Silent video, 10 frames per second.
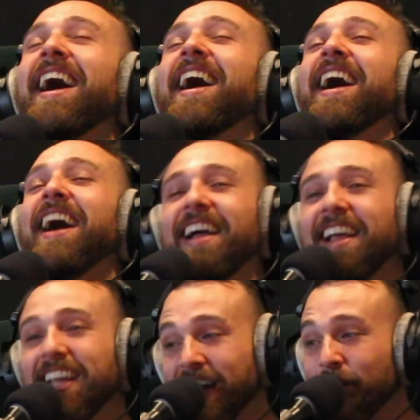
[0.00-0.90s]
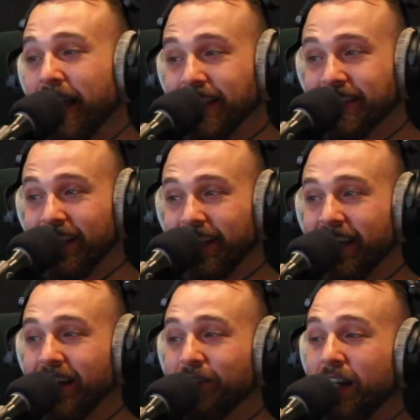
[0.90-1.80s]
Yeah, well, that's the
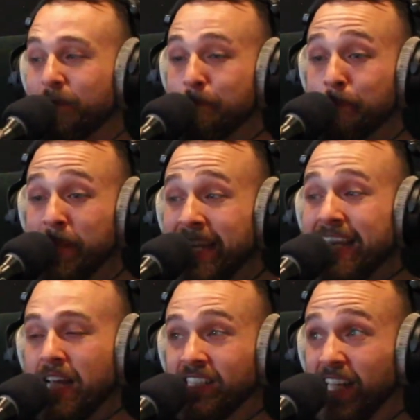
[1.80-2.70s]
thing. I've had in